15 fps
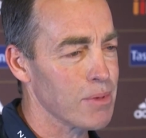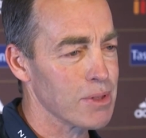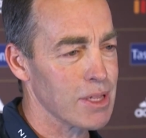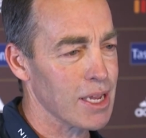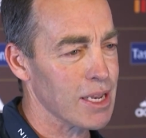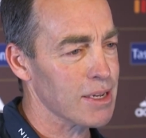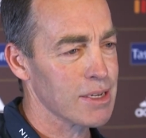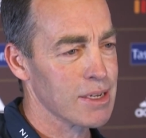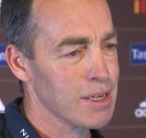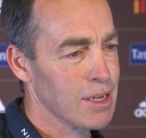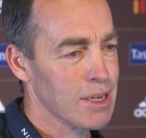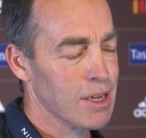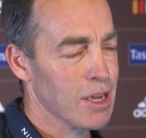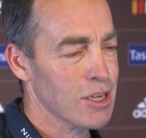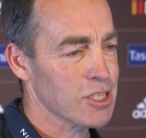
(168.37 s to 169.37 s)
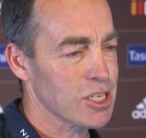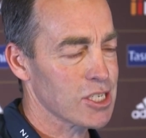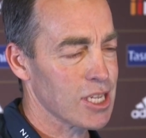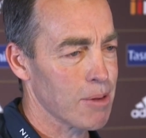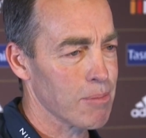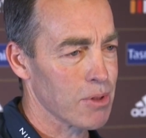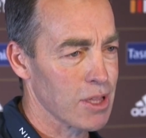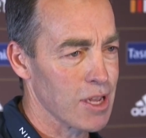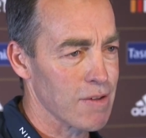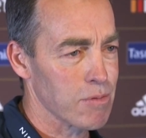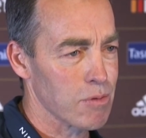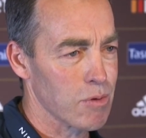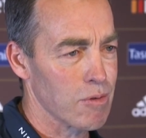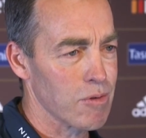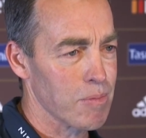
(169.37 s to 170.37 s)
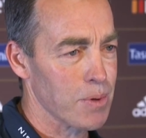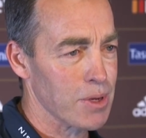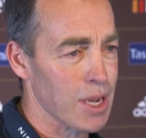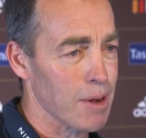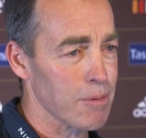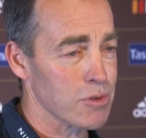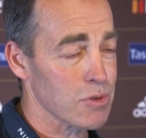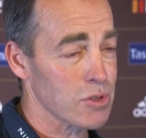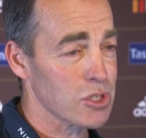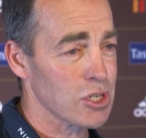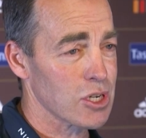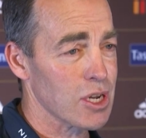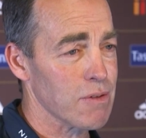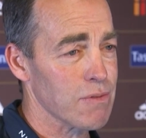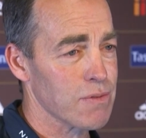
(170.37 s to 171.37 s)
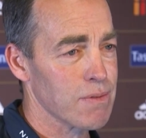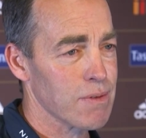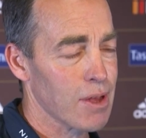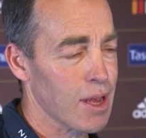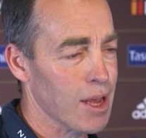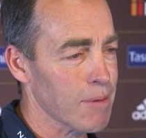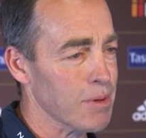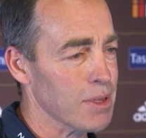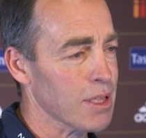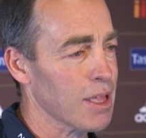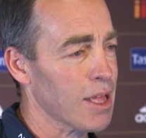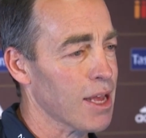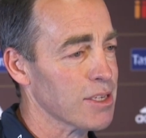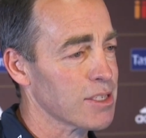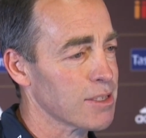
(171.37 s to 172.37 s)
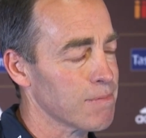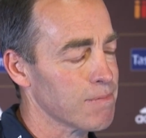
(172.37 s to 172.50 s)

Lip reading: And then it's just unbelievable what we've been able to achieve in the last